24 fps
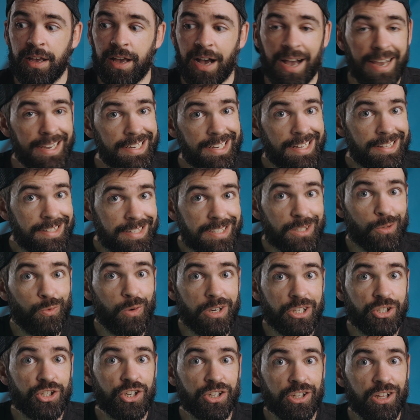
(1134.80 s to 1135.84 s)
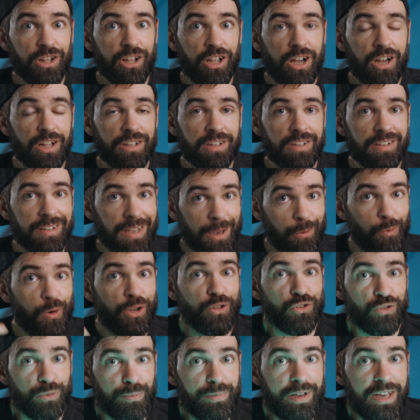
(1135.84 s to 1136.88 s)
I get this question a lot. I
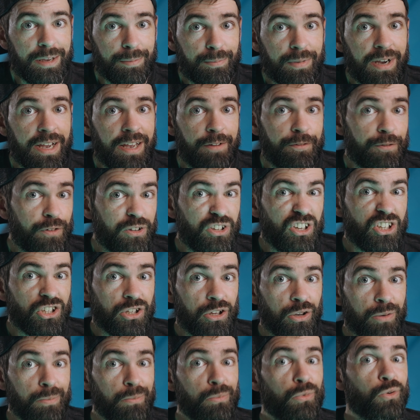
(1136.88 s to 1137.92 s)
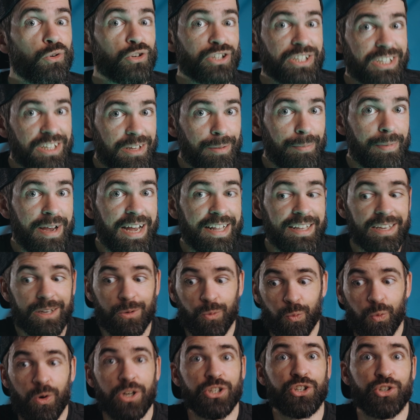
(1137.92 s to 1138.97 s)
want to make my footage look more cinematic,
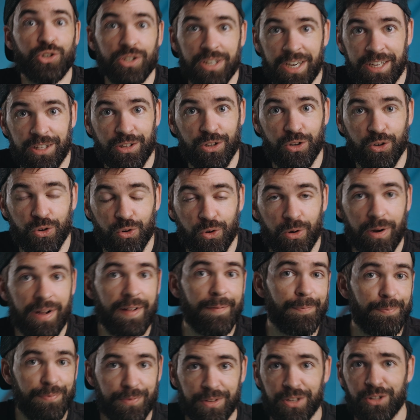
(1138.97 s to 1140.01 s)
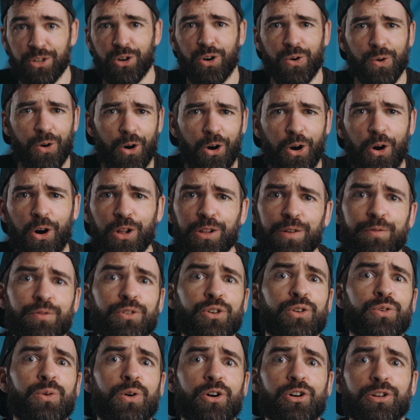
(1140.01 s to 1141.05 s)
what should I do? And you know, all of
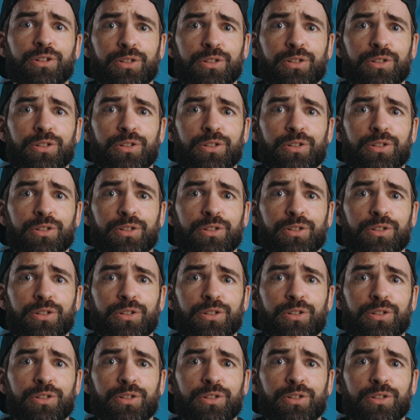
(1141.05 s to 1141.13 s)
you are